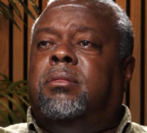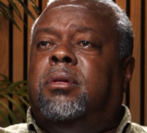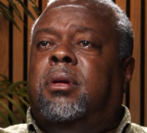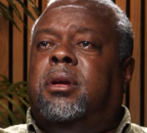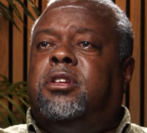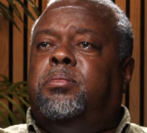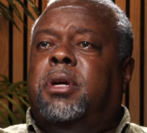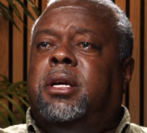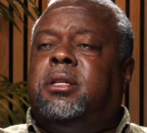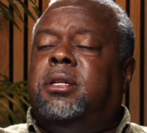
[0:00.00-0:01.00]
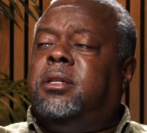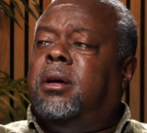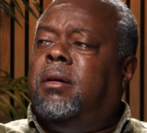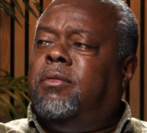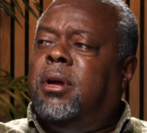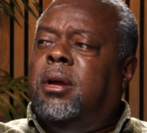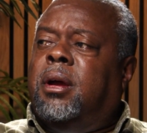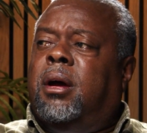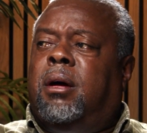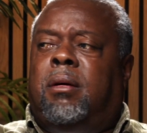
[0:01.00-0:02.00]
expenses
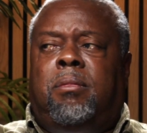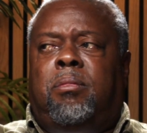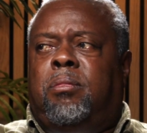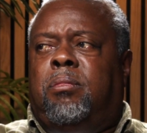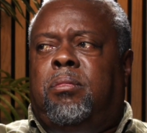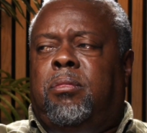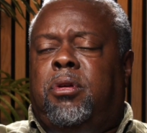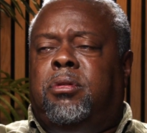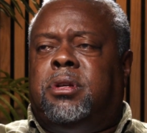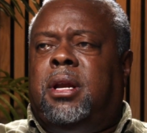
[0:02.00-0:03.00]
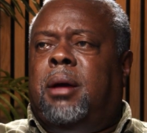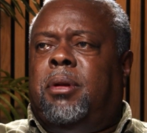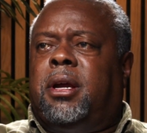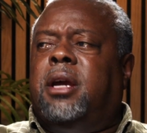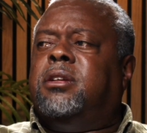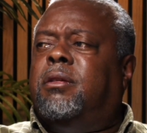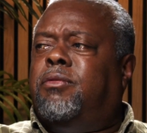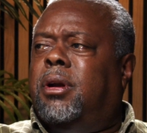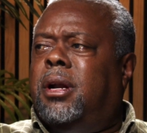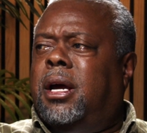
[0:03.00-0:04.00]
of using application of
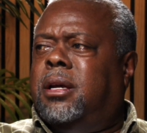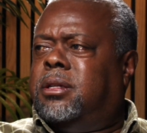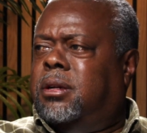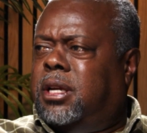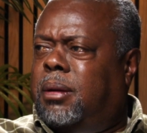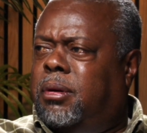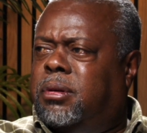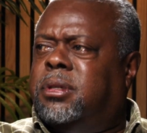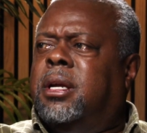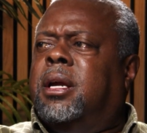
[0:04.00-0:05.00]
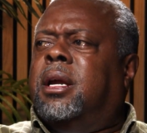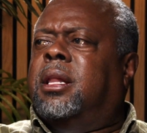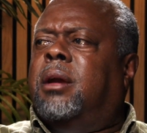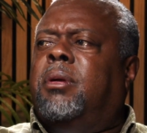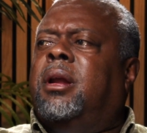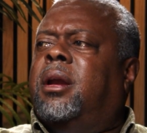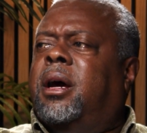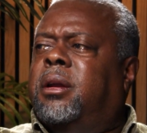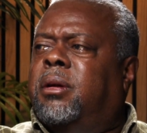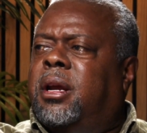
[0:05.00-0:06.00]
fertilizers or chemicals. They're really
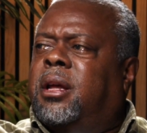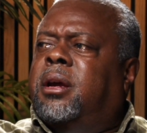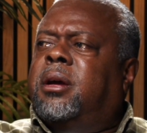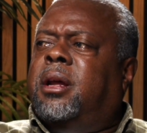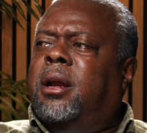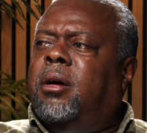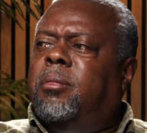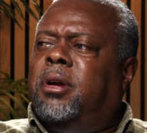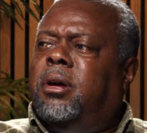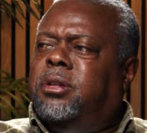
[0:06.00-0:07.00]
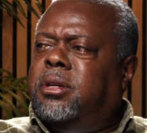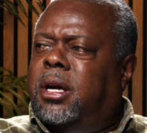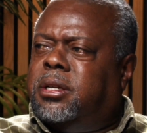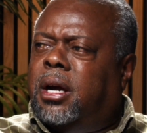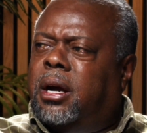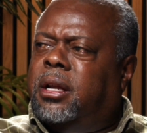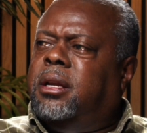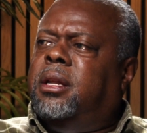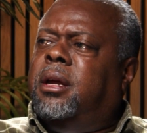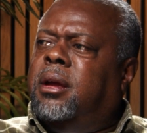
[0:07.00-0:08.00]
not doing any good at all because you're not
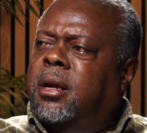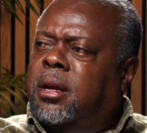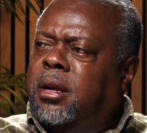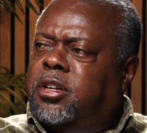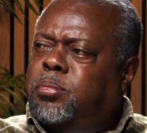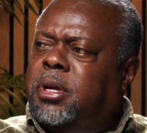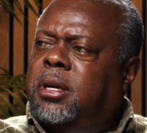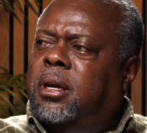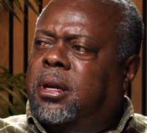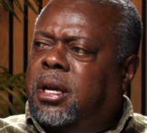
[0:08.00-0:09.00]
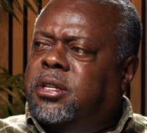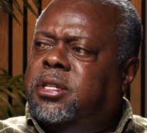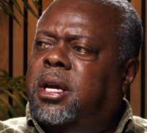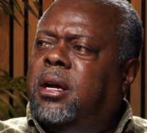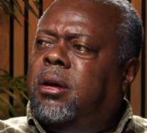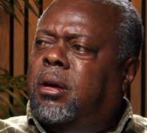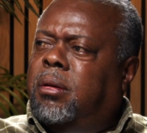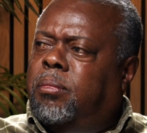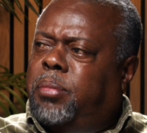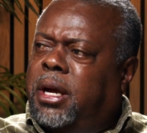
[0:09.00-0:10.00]
targeting the insect or
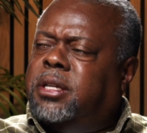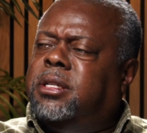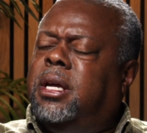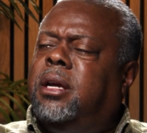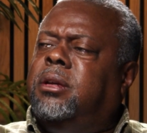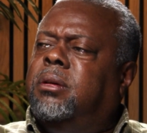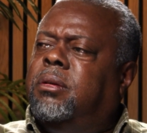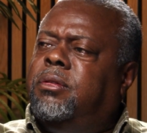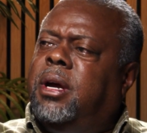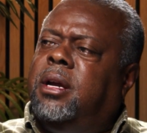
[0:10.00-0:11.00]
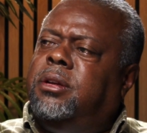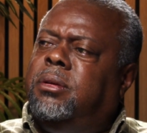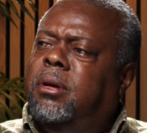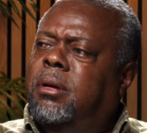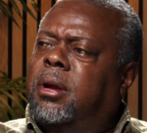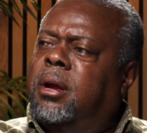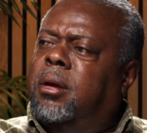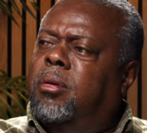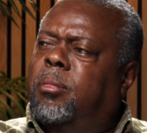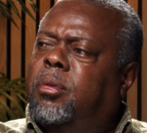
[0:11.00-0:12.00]
pest that you're trying to
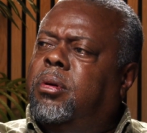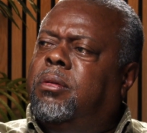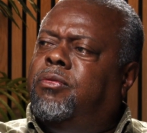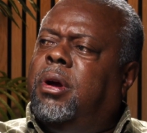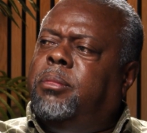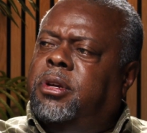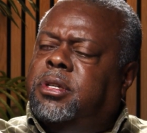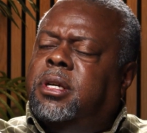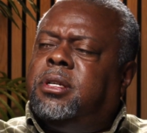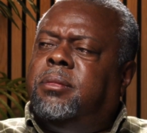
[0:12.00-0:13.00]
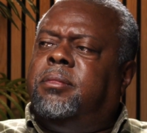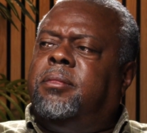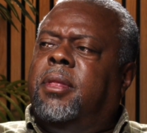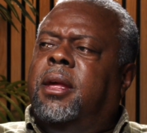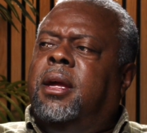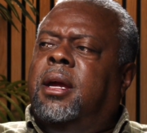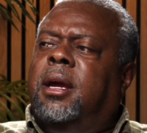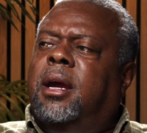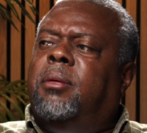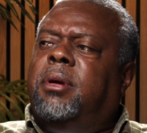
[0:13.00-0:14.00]
remove from your system.
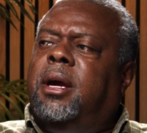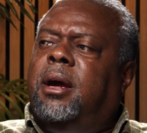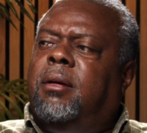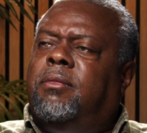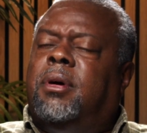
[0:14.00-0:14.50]
And we have